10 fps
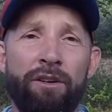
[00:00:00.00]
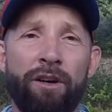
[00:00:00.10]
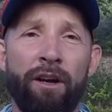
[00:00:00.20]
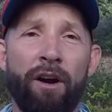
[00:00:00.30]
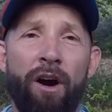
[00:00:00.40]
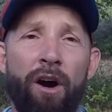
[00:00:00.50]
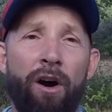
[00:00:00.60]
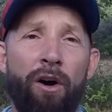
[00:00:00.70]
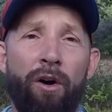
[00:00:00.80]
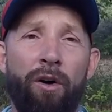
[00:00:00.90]
You can
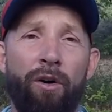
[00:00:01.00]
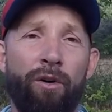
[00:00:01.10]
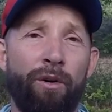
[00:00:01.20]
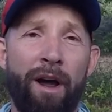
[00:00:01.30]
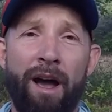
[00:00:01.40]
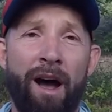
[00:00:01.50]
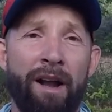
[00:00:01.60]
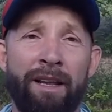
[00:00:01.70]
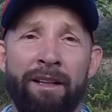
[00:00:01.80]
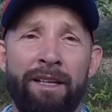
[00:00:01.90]
go
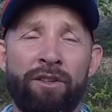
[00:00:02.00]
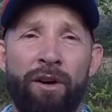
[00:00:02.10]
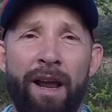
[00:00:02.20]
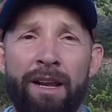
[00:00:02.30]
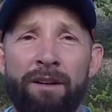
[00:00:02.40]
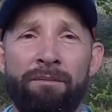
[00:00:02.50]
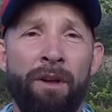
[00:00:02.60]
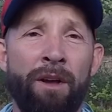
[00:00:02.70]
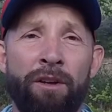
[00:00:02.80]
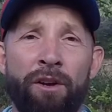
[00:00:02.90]
on hilly terrain,
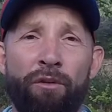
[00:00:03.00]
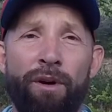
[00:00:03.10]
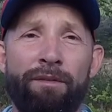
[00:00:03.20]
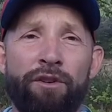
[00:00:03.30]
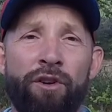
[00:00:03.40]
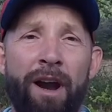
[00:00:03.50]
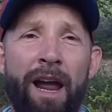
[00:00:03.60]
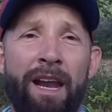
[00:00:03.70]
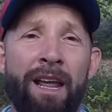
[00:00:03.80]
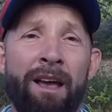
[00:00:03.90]
river
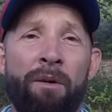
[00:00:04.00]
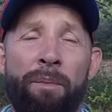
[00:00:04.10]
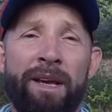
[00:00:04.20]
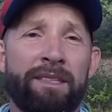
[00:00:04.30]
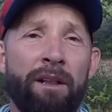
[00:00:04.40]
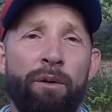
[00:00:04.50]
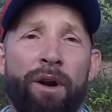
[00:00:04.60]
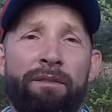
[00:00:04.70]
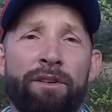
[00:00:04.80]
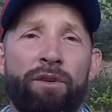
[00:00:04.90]
terrain, basically
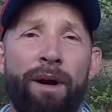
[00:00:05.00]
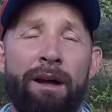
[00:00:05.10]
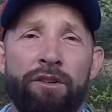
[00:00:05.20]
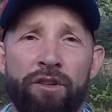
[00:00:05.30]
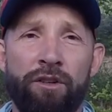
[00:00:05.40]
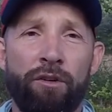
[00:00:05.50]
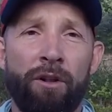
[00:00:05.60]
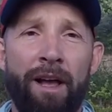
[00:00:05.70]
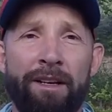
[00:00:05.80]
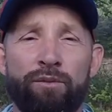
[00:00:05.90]
whatever's around you.
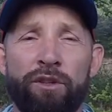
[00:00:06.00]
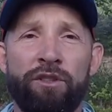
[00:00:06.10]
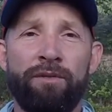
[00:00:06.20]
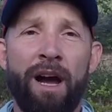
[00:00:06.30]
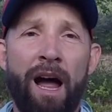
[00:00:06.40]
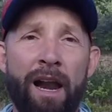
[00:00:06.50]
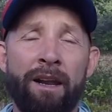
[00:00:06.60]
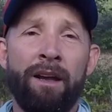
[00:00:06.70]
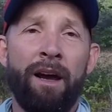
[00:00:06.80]
Utilize what you've got.